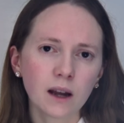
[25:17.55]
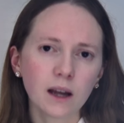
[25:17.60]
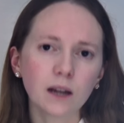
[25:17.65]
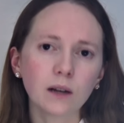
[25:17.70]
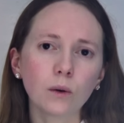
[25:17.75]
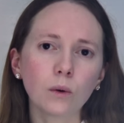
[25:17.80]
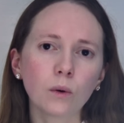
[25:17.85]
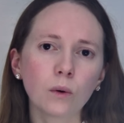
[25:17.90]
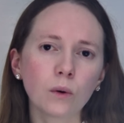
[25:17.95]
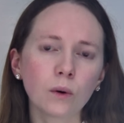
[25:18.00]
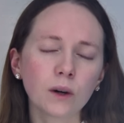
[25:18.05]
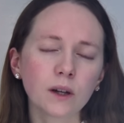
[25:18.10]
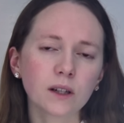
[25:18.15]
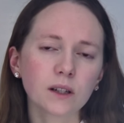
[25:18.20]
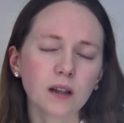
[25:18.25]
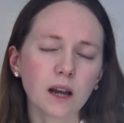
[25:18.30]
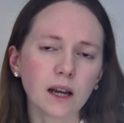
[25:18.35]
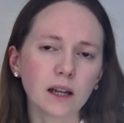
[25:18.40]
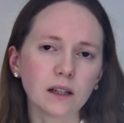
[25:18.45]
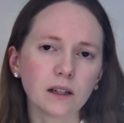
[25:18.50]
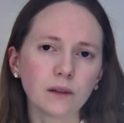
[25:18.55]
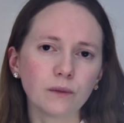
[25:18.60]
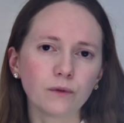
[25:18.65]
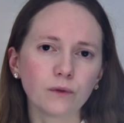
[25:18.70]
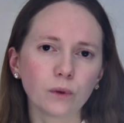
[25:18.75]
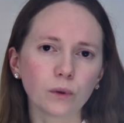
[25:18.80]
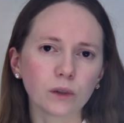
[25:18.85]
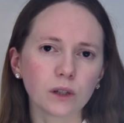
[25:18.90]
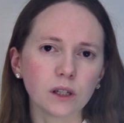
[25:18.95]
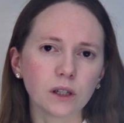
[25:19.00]
in August eighteen
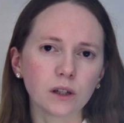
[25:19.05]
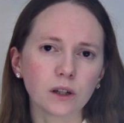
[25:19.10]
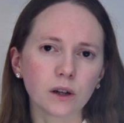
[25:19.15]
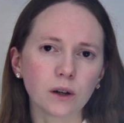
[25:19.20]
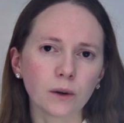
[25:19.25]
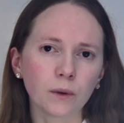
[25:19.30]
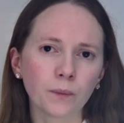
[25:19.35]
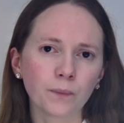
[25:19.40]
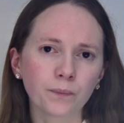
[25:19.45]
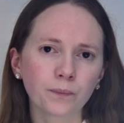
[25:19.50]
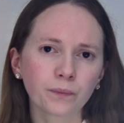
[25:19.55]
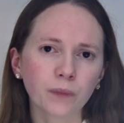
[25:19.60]
forty-two,